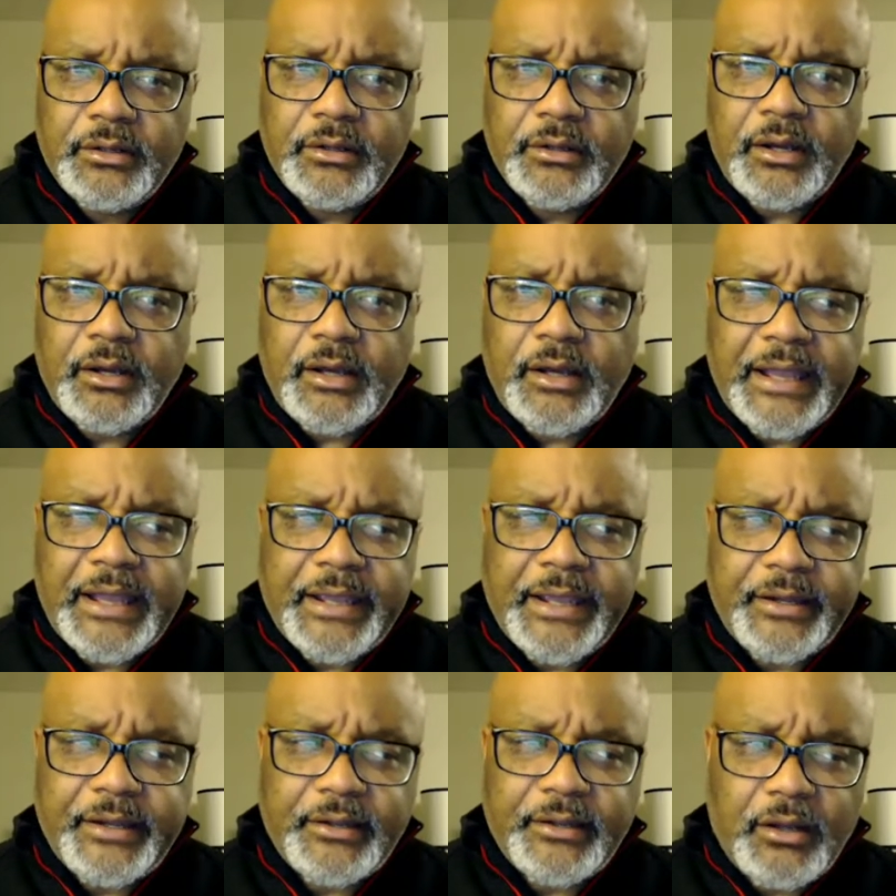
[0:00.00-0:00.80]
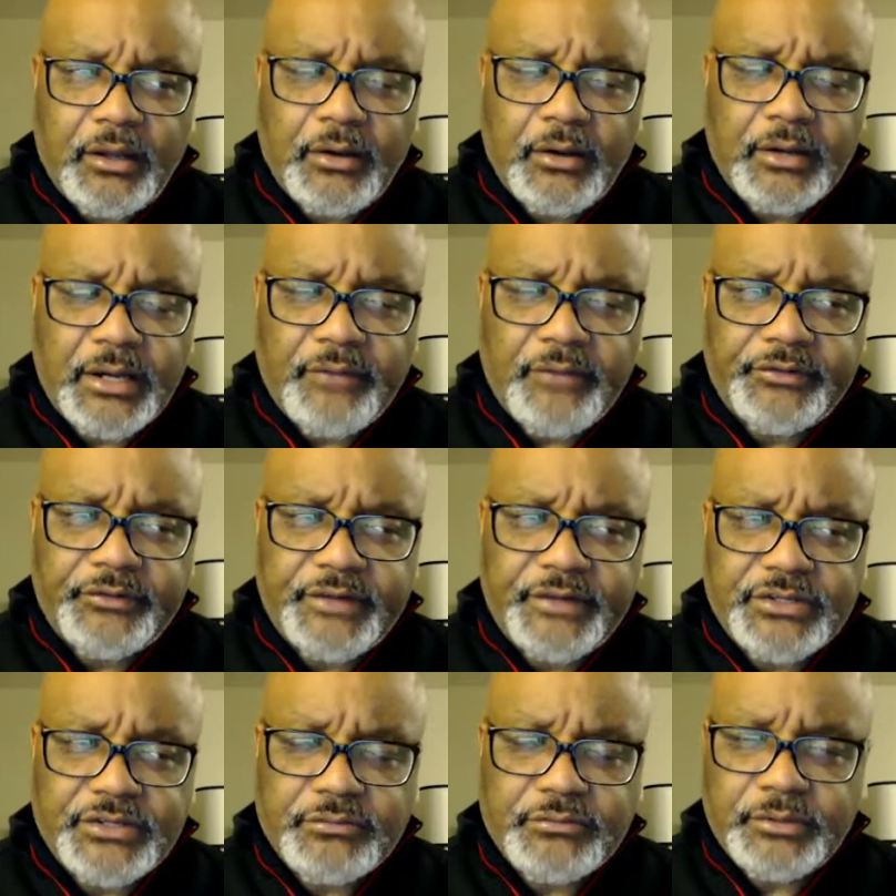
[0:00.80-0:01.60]
I had a long
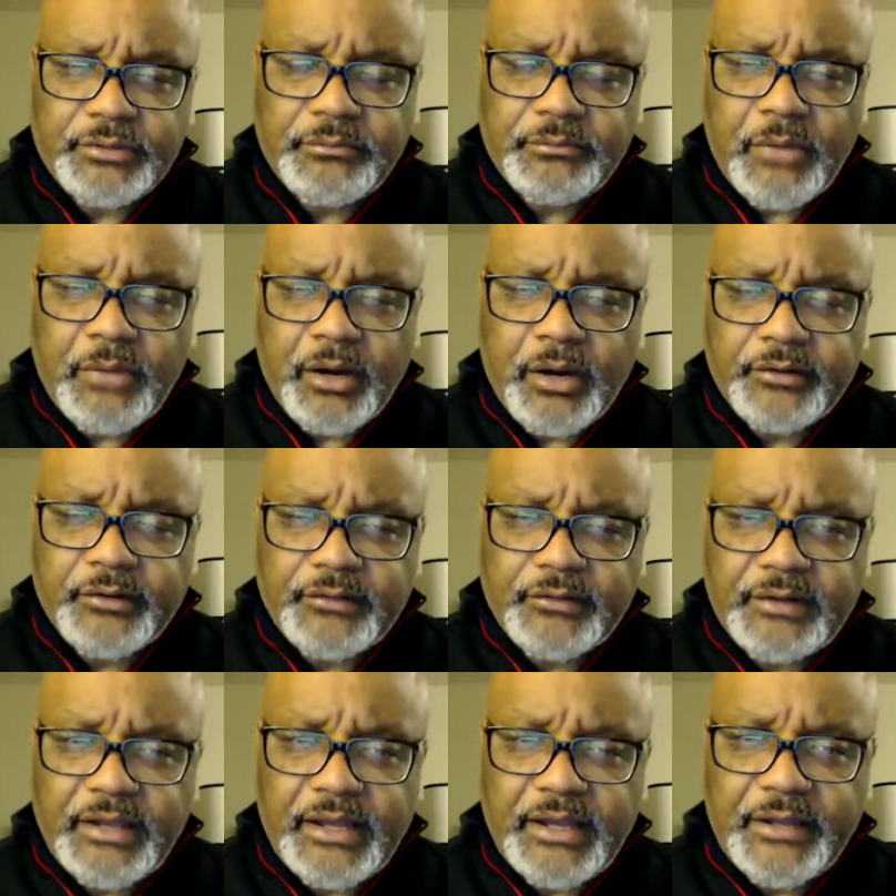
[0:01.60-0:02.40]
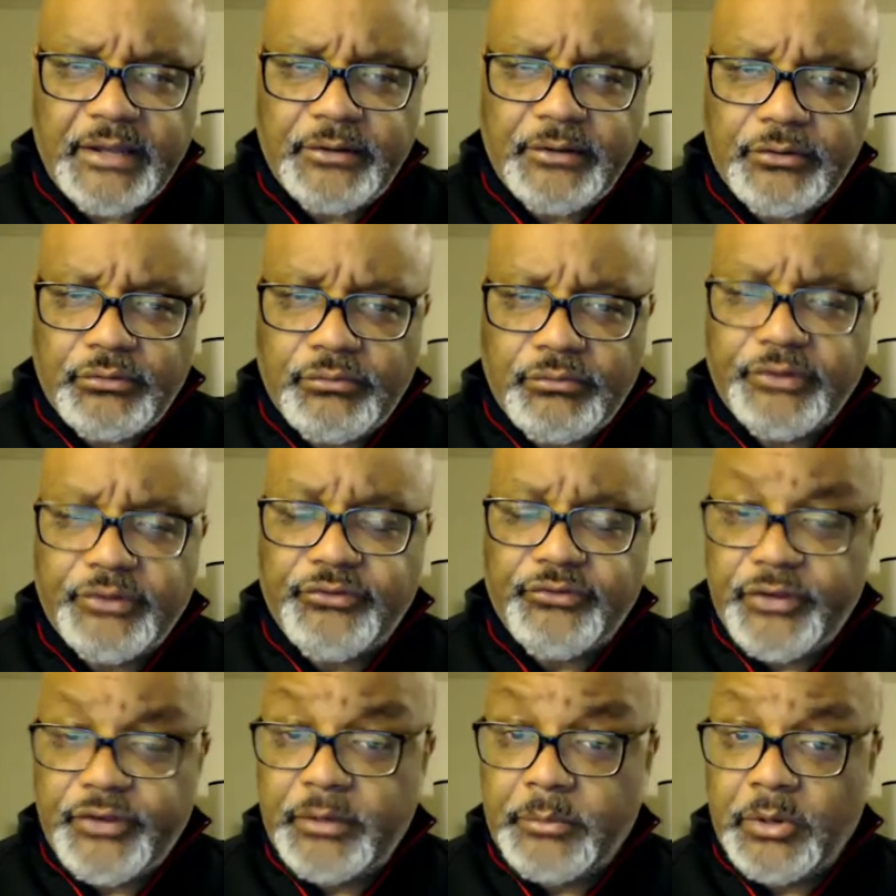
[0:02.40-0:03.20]
conversation with Marcus Klein, who runs
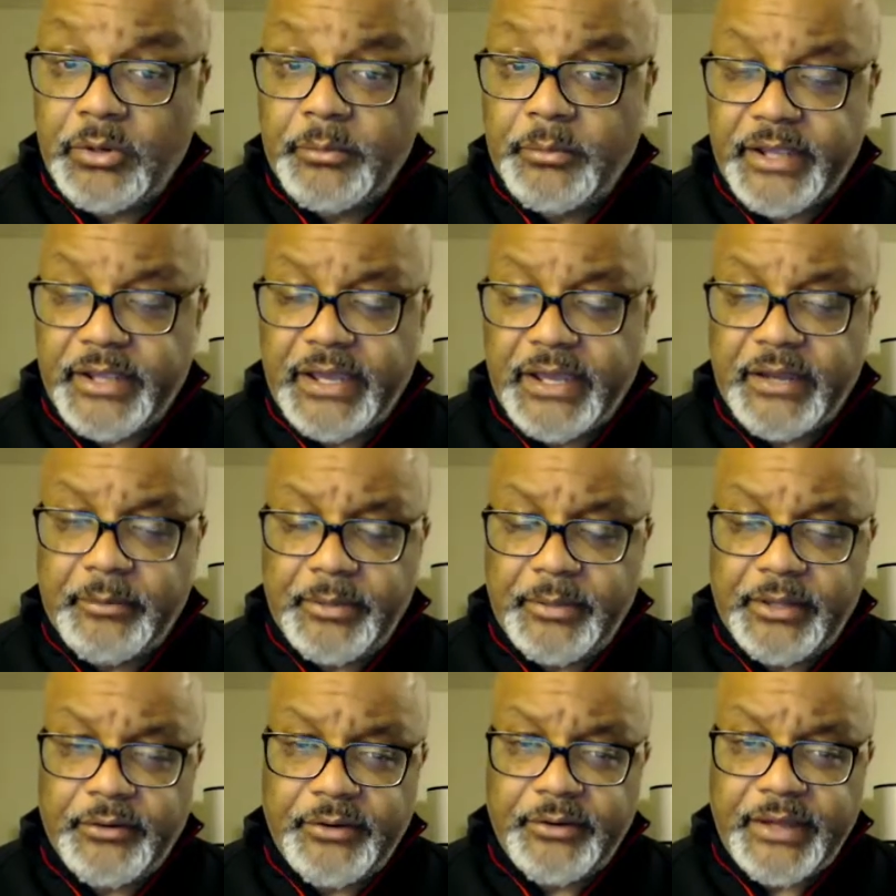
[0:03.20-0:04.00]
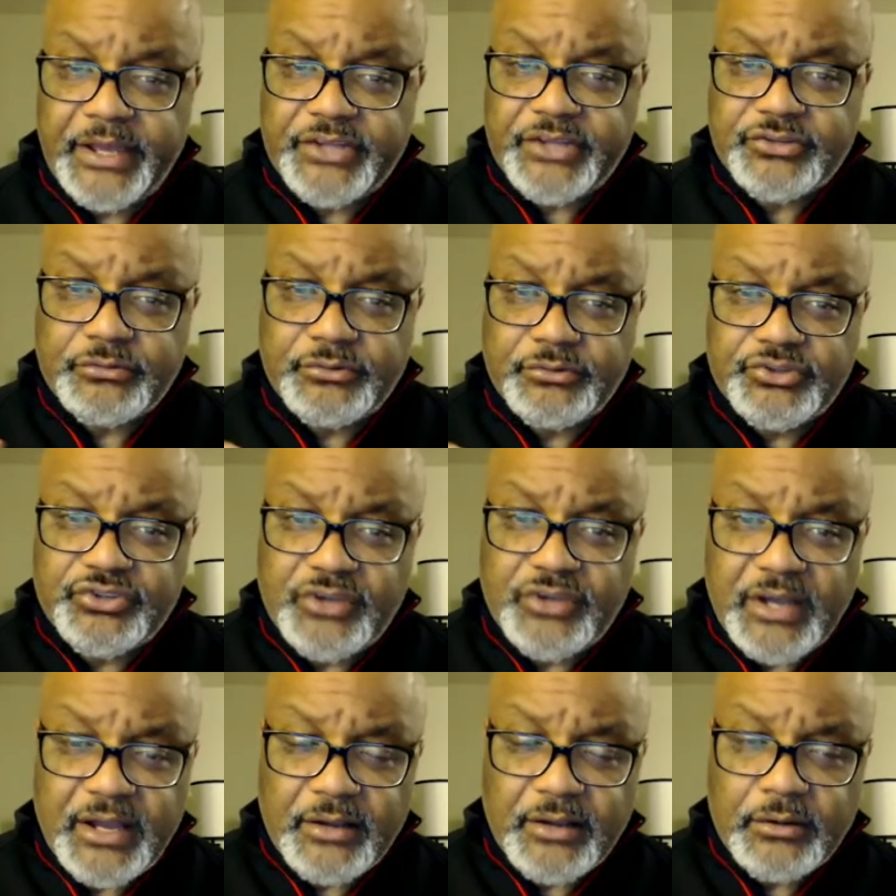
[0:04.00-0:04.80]
Freedom Home Academy International in
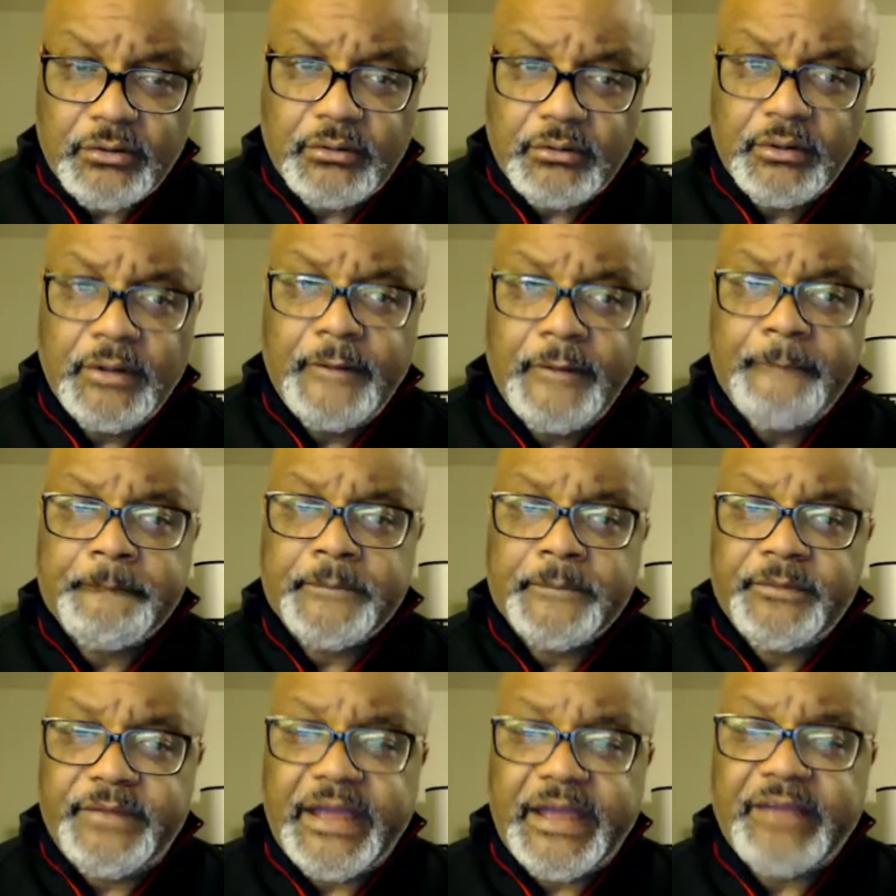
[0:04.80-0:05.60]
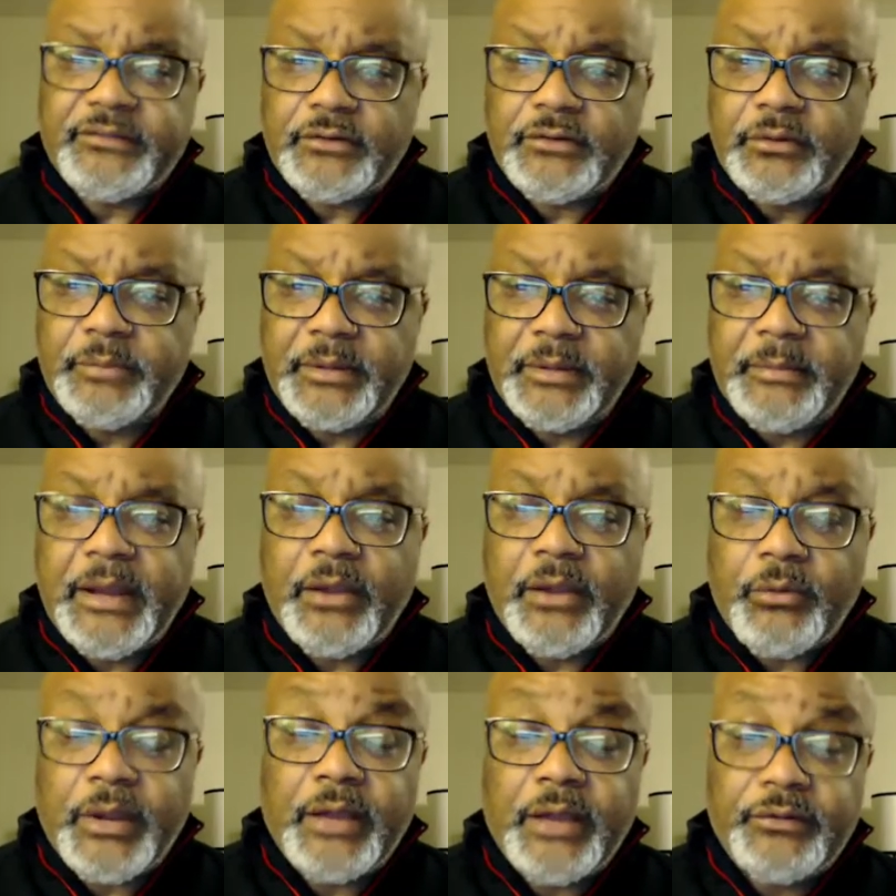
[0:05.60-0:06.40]
Chicago. That's going to be my
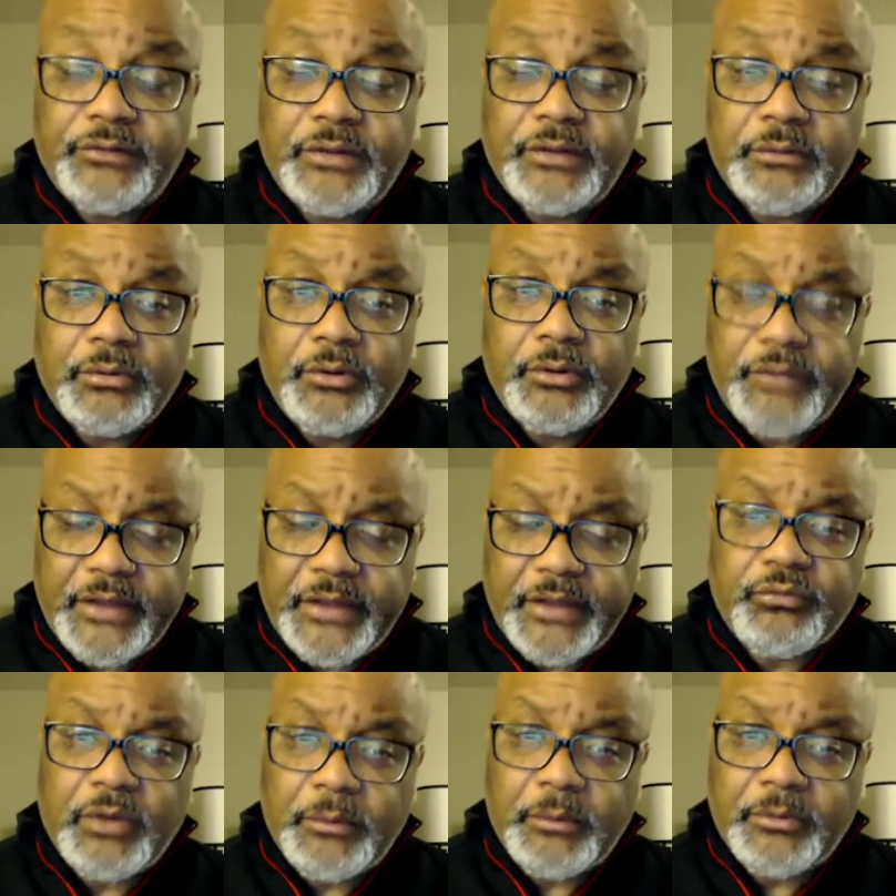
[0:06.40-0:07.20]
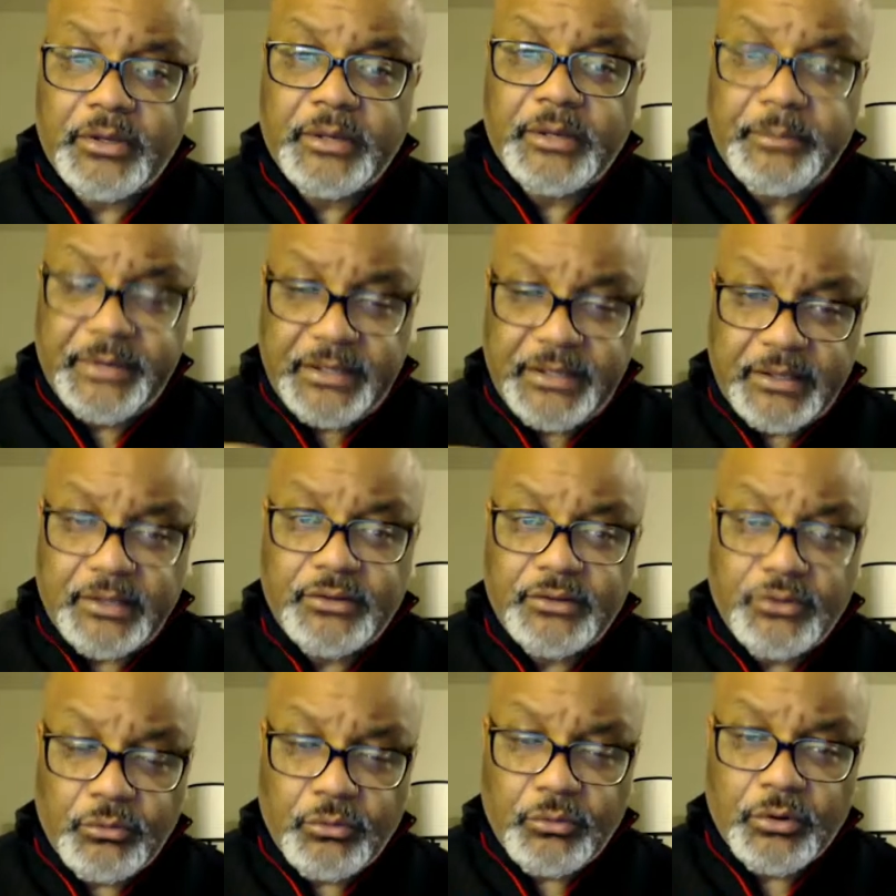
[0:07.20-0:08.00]
ground zero. That's where I'm going to
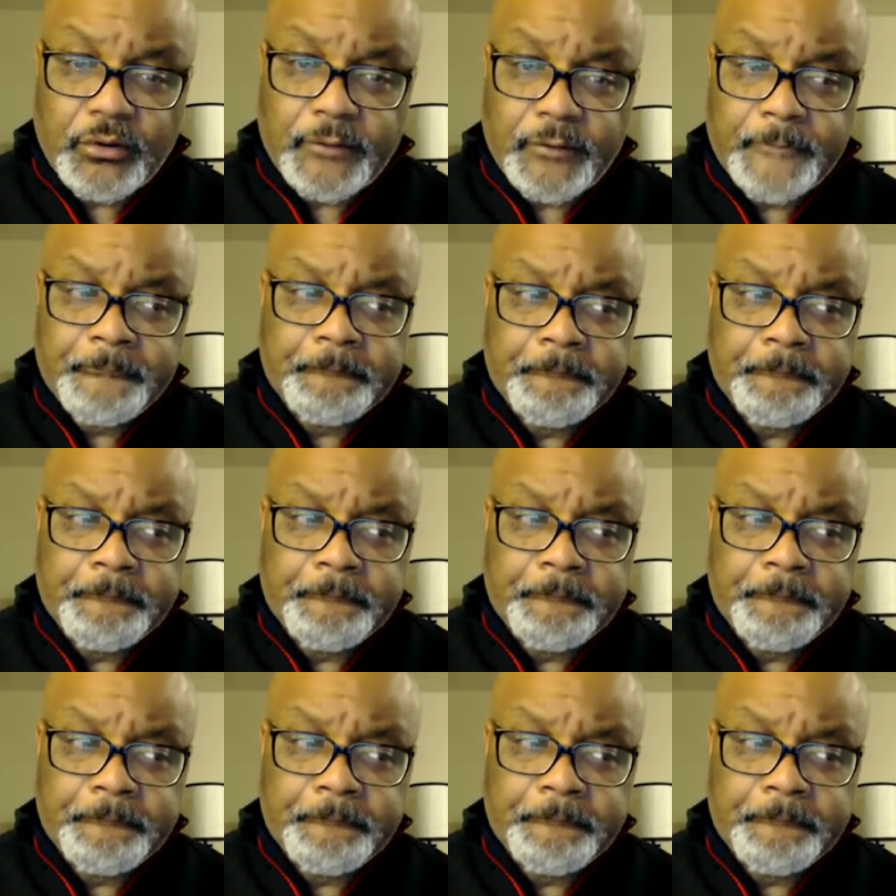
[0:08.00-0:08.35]
begin the work.